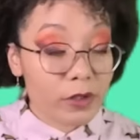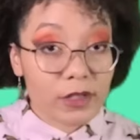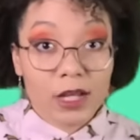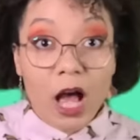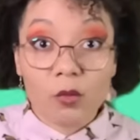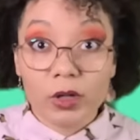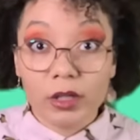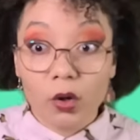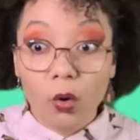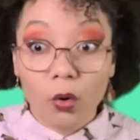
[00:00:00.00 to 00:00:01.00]
and once it got
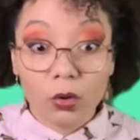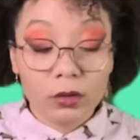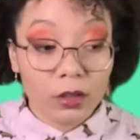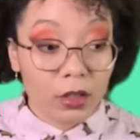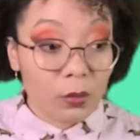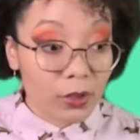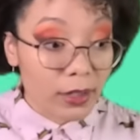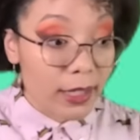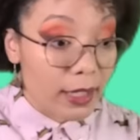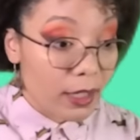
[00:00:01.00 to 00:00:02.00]
really old,
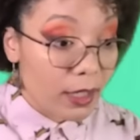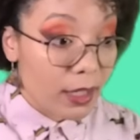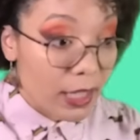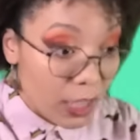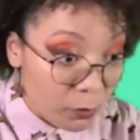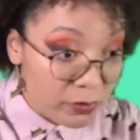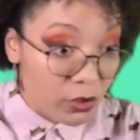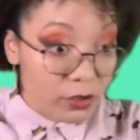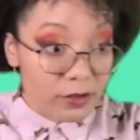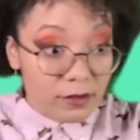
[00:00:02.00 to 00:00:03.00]
we like
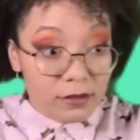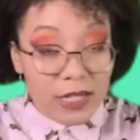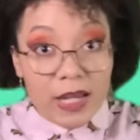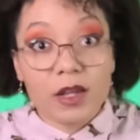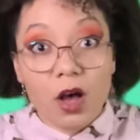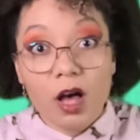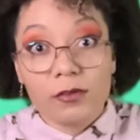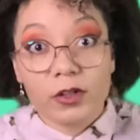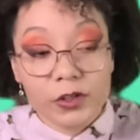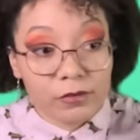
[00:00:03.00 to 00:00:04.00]
helped her take
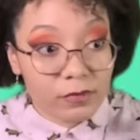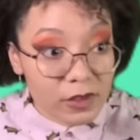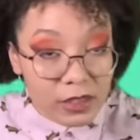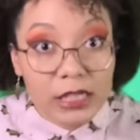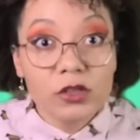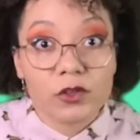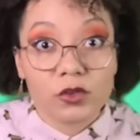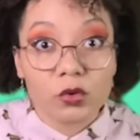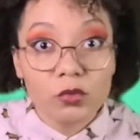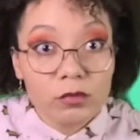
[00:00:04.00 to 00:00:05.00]
off her skin
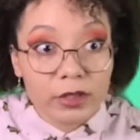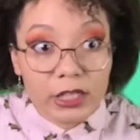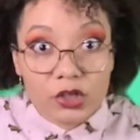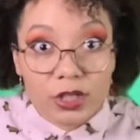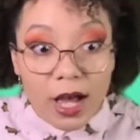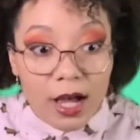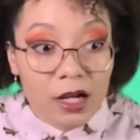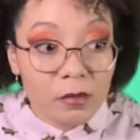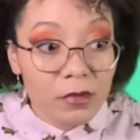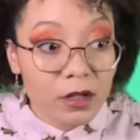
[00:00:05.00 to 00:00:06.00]
suit each
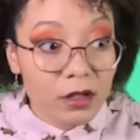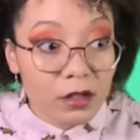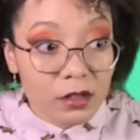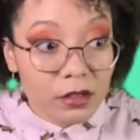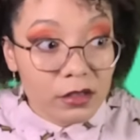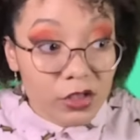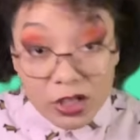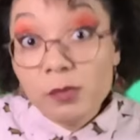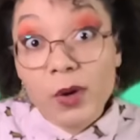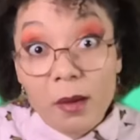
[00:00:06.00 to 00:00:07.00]
time.
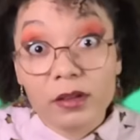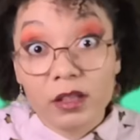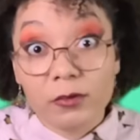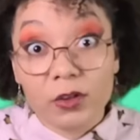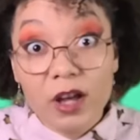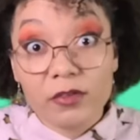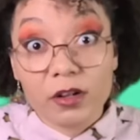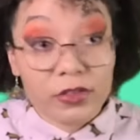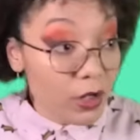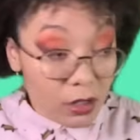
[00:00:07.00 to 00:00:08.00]
She could probably live
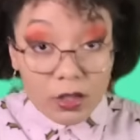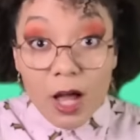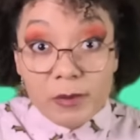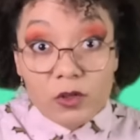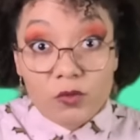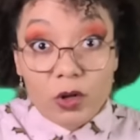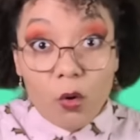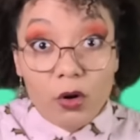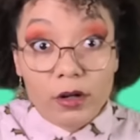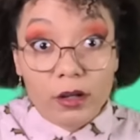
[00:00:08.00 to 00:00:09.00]
forever. There are lobsters
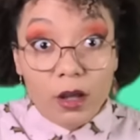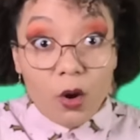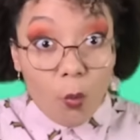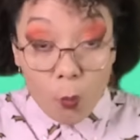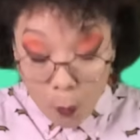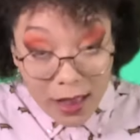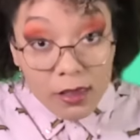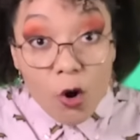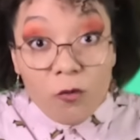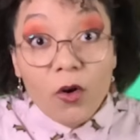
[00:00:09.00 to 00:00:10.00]
recorded
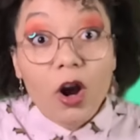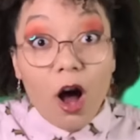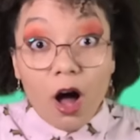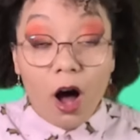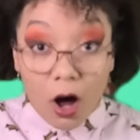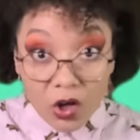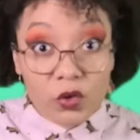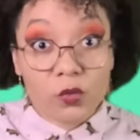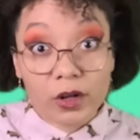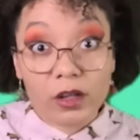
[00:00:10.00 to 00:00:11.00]
well over a
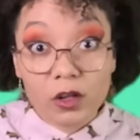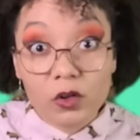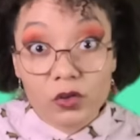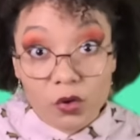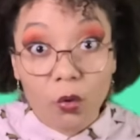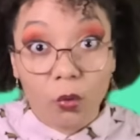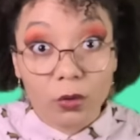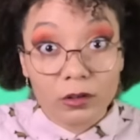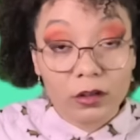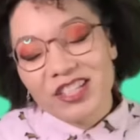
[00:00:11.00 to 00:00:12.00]
hundred years
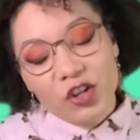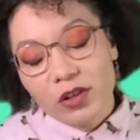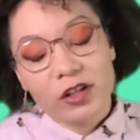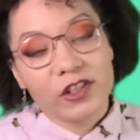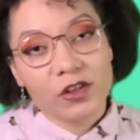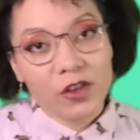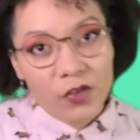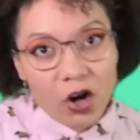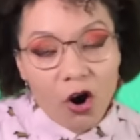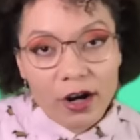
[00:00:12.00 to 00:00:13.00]
old. It's generally considered
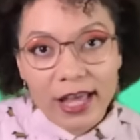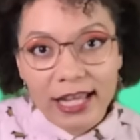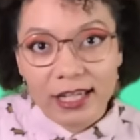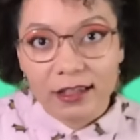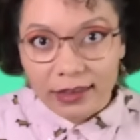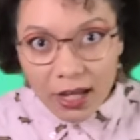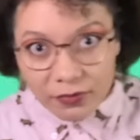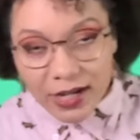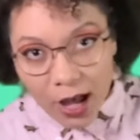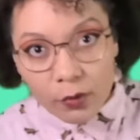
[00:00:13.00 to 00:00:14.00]
that there aren't any
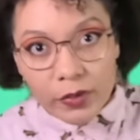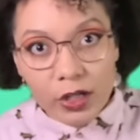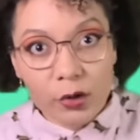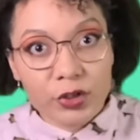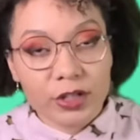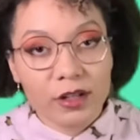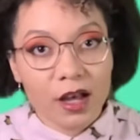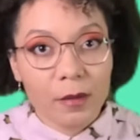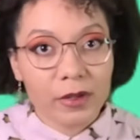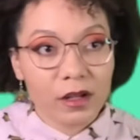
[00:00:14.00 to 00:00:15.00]
left out in the ocean
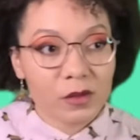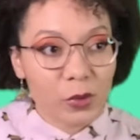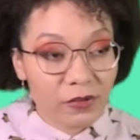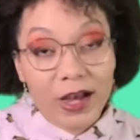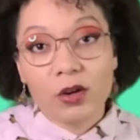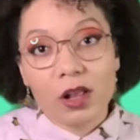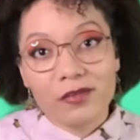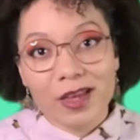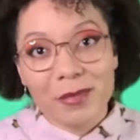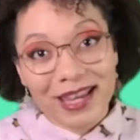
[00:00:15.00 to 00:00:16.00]
uh, because we found
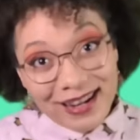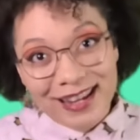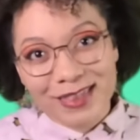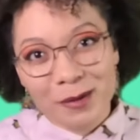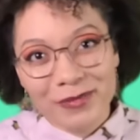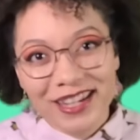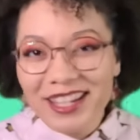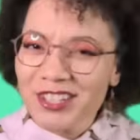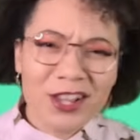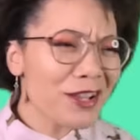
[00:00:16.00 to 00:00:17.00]
all of them and ate them.
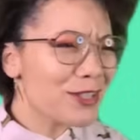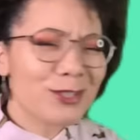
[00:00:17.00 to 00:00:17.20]
Shout